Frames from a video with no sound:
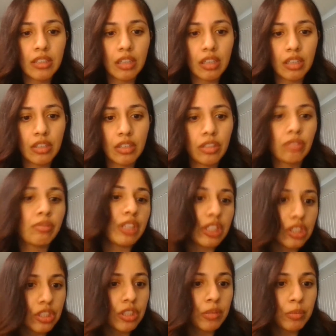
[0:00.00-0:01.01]
on your
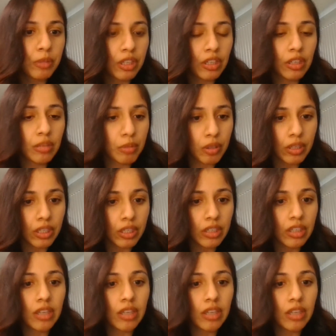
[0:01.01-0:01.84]
relationship with your employer.